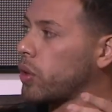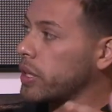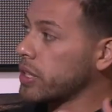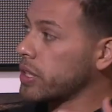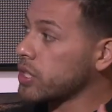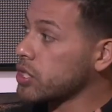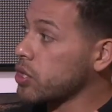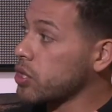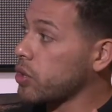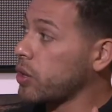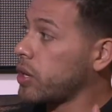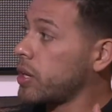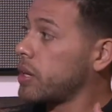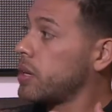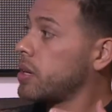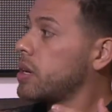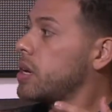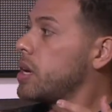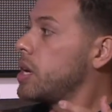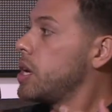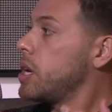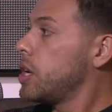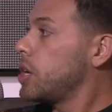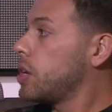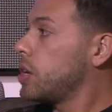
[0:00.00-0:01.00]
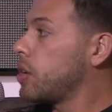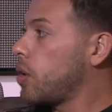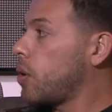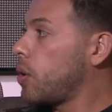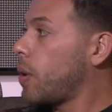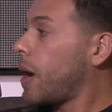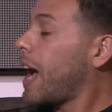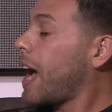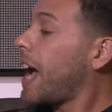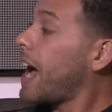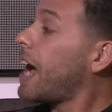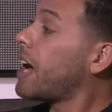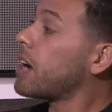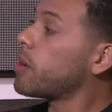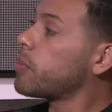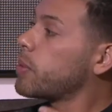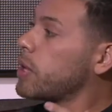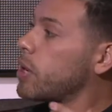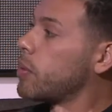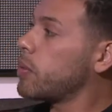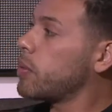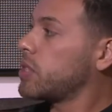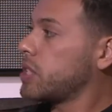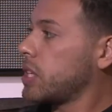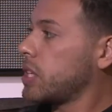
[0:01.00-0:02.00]
and certain you know how to be
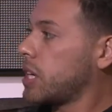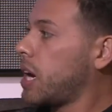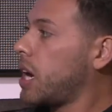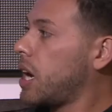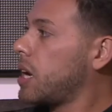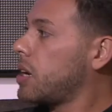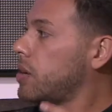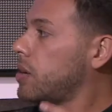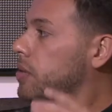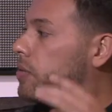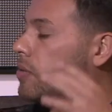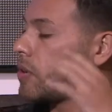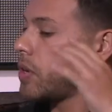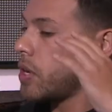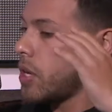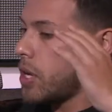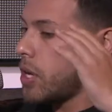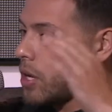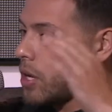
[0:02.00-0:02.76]
able to kind of